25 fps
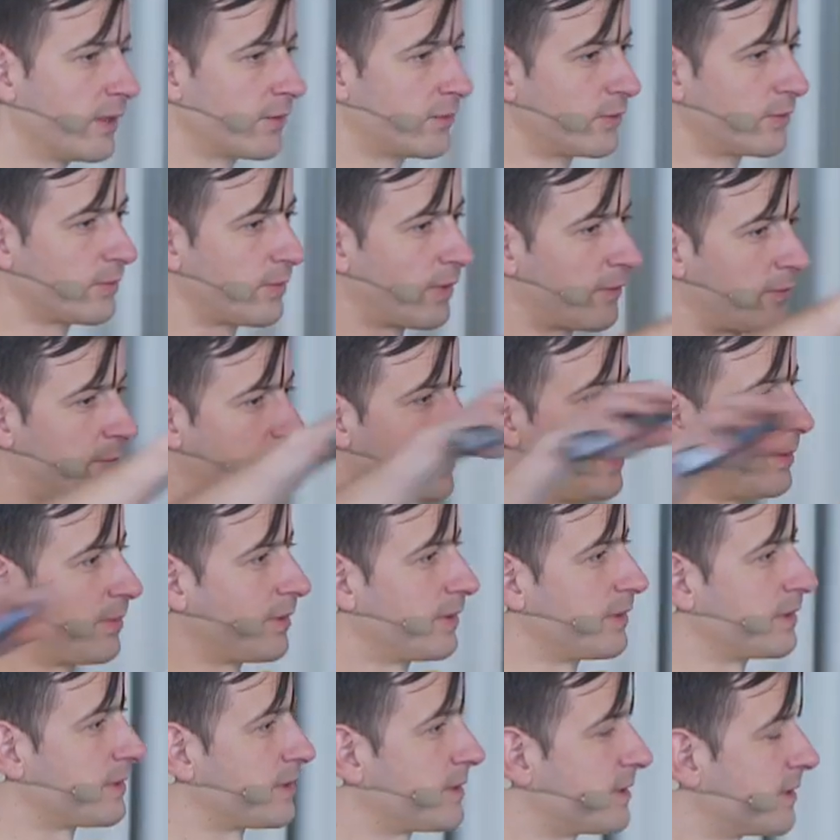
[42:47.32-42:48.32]
group of people
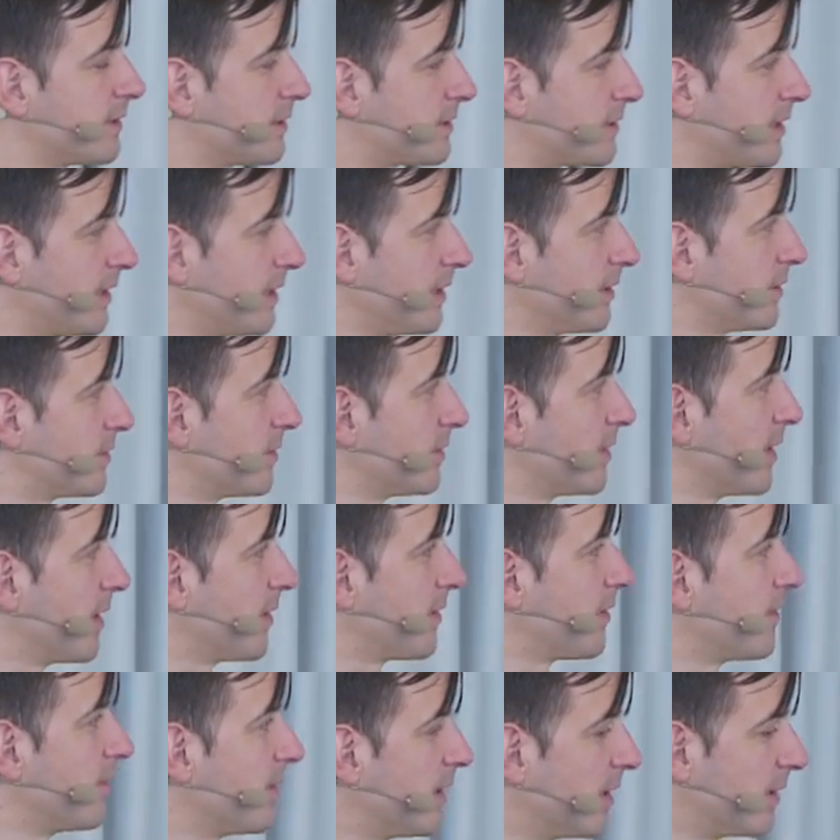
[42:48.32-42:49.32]
is sitting
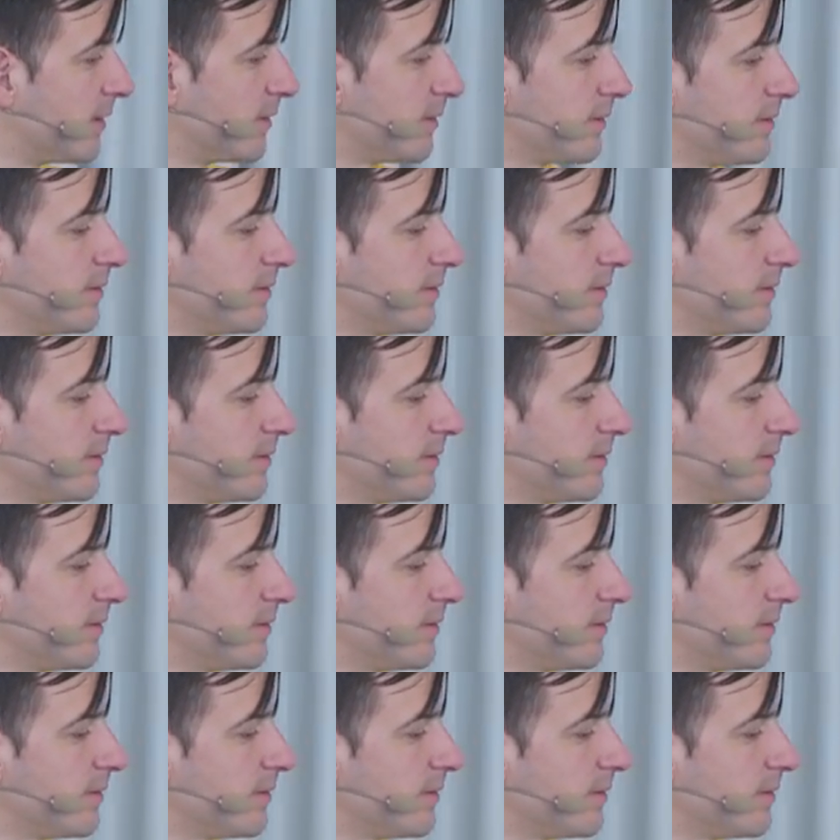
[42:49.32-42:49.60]
together, and